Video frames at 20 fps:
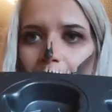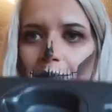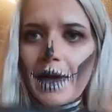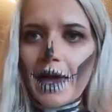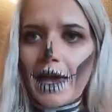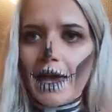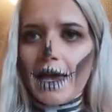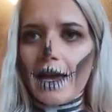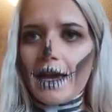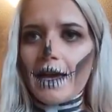
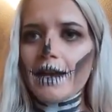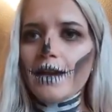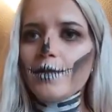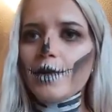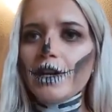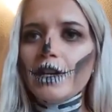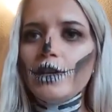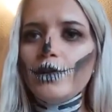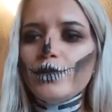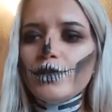pan, or
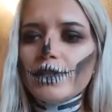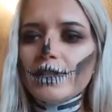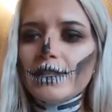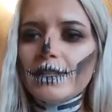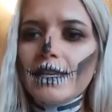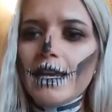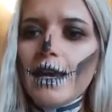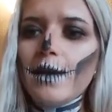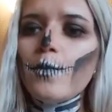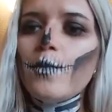you can use the
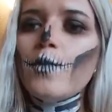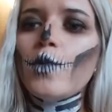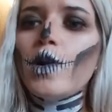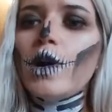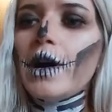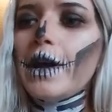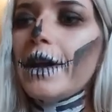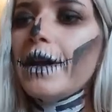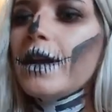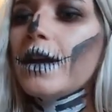same
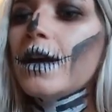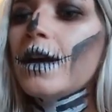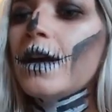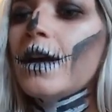one,